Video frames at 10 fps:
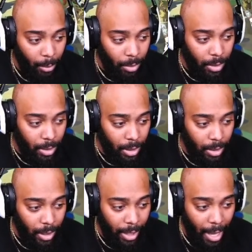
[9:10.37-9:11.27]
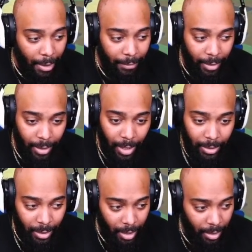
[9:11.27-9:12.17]
want to say have a
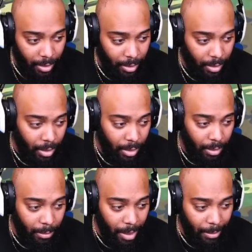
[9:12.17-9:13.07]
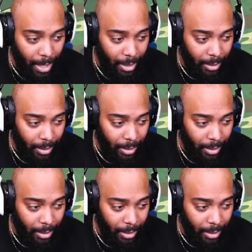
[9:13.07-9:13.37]
nice day. Bye bye.